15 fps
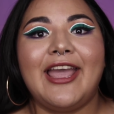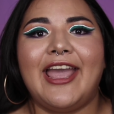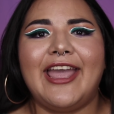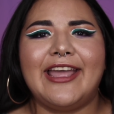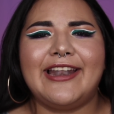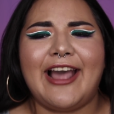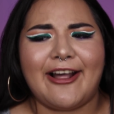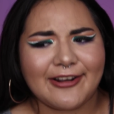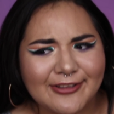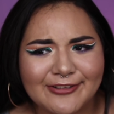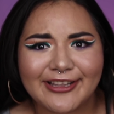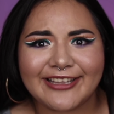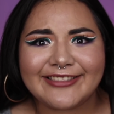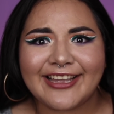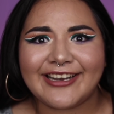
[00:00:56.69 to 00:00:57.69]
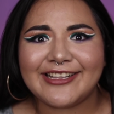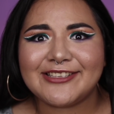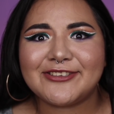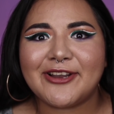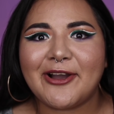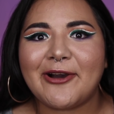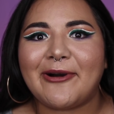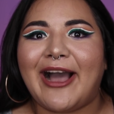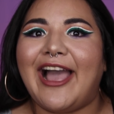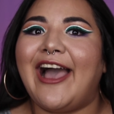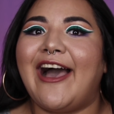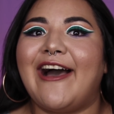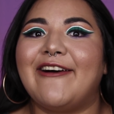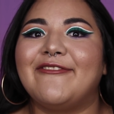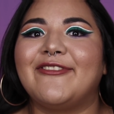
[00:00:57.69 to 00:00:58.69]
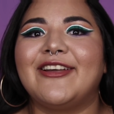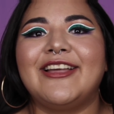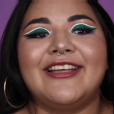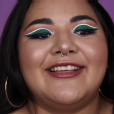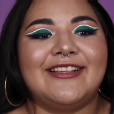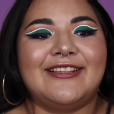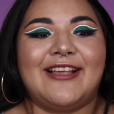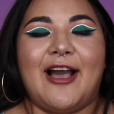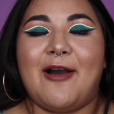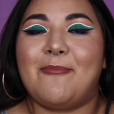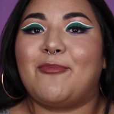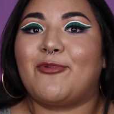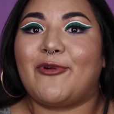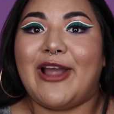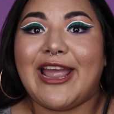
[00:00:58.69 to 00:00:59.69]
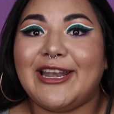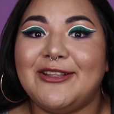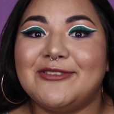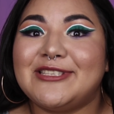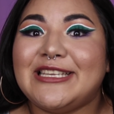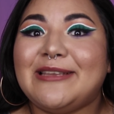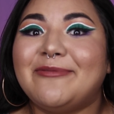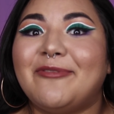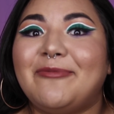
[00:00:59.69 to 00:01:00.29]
And how did you like that intro? I have a brand new team